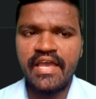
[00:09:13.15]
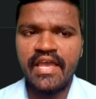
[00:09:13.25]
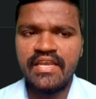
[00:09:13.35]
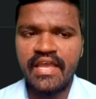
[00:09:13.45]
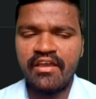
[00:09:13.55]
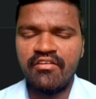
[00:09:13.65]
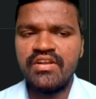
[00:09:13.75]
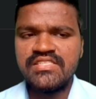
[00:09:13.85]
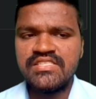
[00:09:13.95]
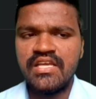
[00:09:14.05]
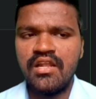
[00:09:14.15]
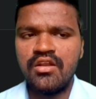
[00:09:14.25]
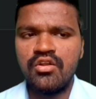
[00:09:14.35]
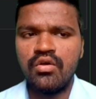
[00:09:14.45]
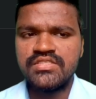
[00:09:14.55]
in every single
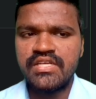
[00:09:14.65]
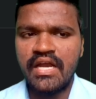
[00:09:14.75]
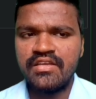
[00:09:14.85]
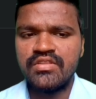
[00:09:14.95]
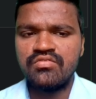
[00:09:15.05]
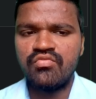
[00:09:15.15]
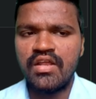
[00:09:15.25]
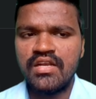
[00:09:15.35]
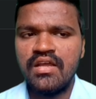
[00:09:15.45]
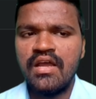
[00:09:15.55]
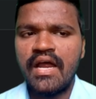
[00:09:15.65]
row starting with 1